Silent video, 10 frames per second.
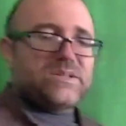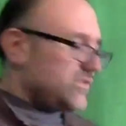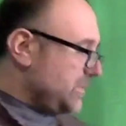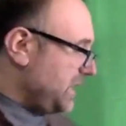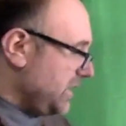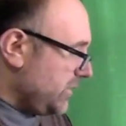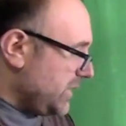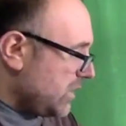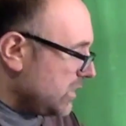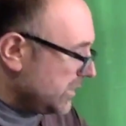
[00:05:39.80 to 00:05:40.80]
from here
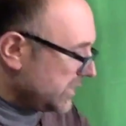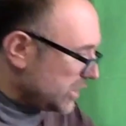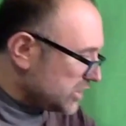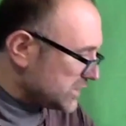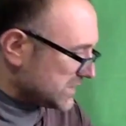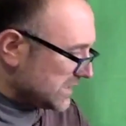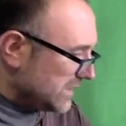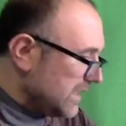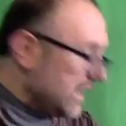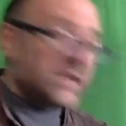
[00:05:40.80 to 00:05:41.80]
now? You could just
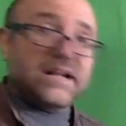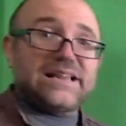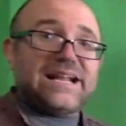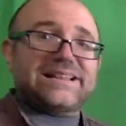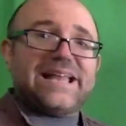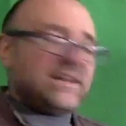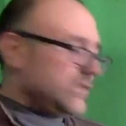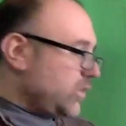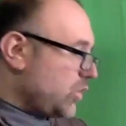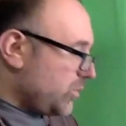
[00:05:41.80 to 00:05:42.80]
collect like
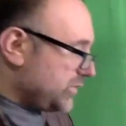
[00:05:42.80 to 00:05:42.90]
normal